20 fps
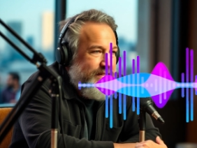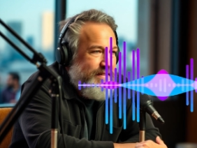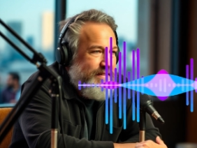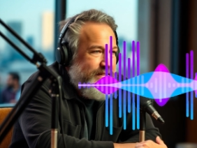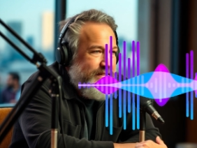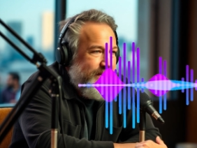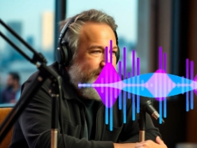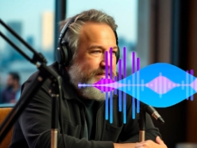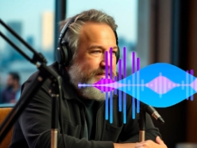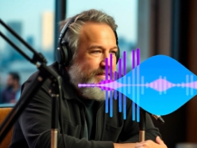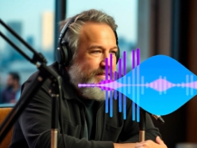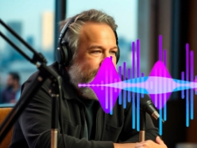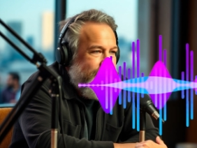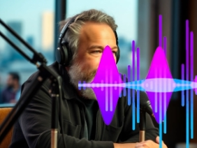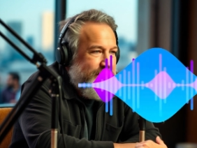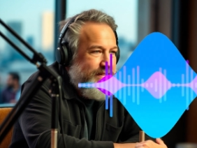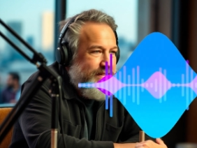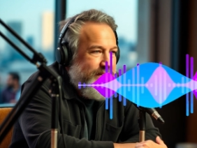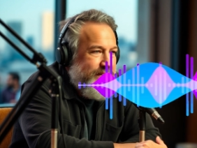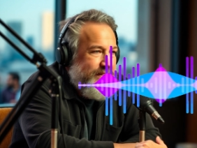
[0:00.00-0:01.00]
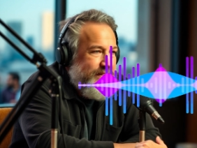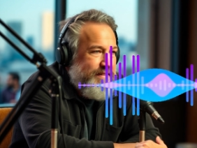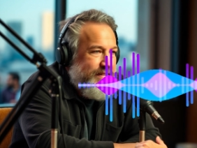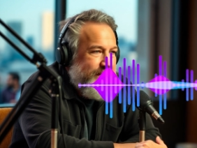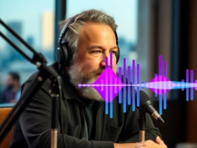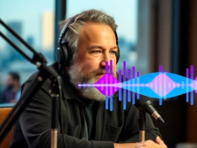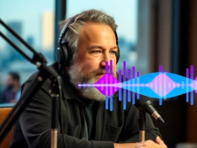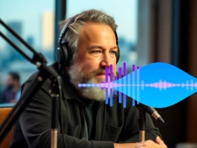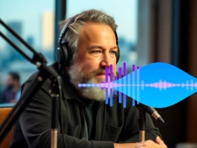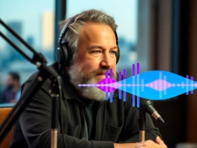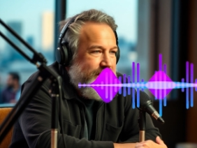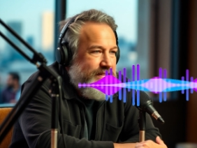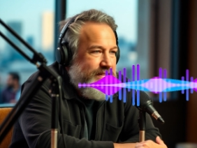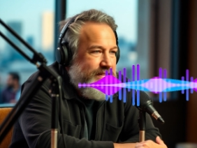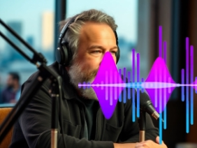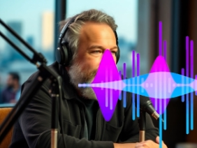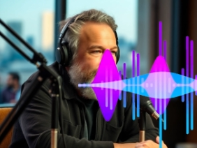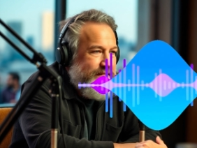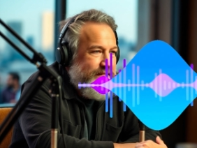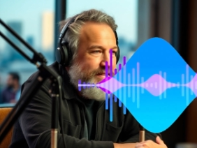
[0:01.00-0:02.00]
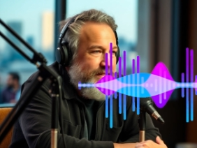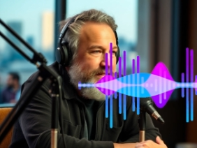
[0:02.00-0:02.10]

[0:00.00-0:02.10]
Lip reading: The scrambles, the constant adjustment.